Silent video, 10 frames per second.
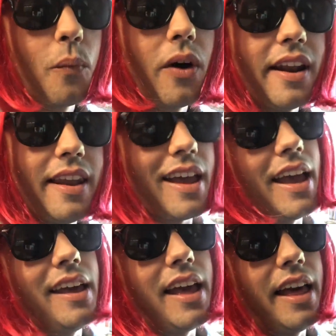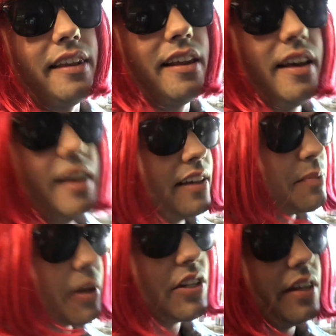1 a day. And
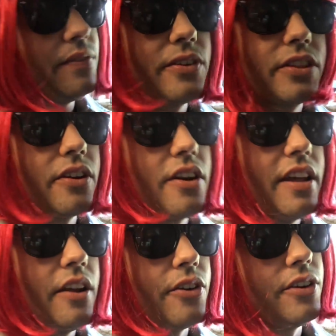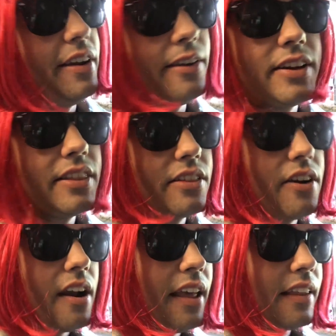especially if you're 30 or you're nearing
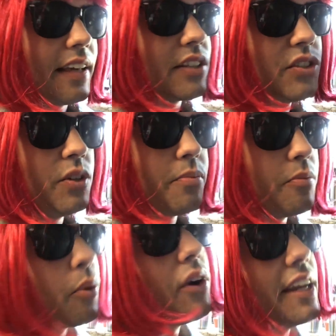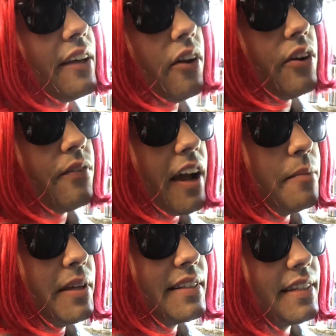30, like it's super important to get all your
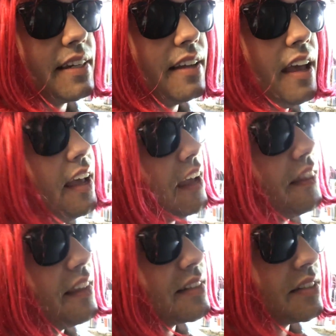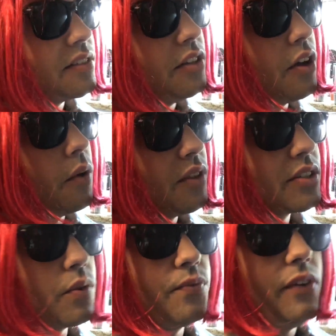vitamins in. And this, you know,
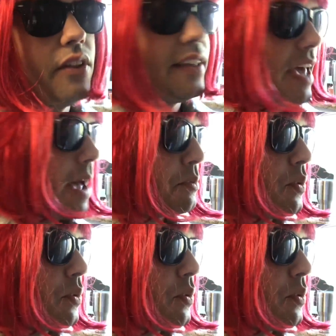this will fill the gaps